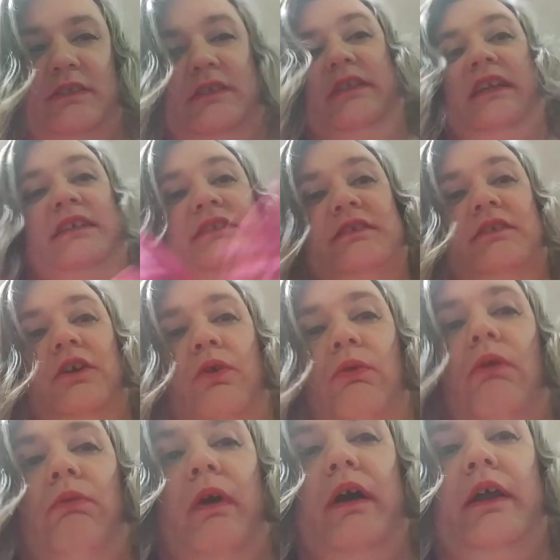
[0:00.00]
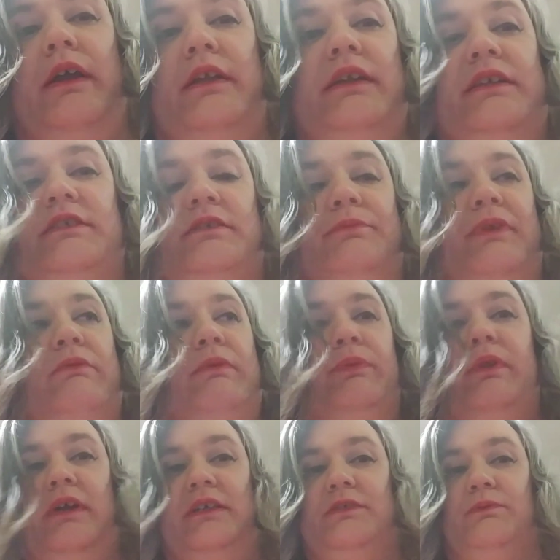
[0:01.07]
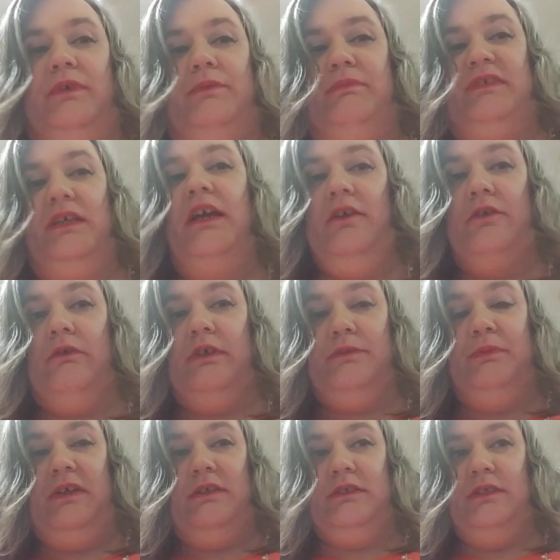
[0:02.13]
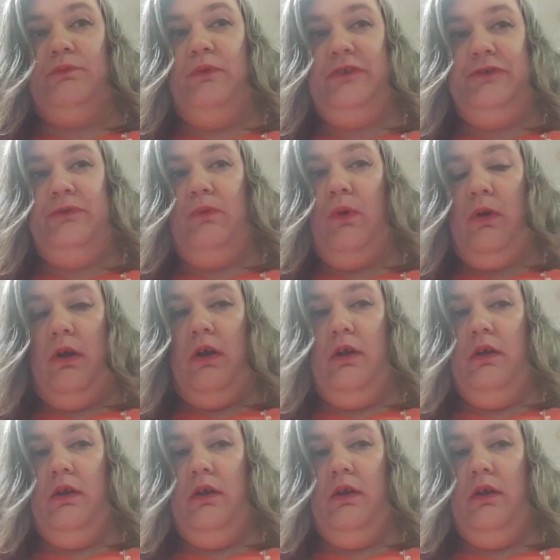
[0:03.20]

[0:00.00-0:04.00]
needs to go away and needs to be replaced with misandrist, because that's what you are.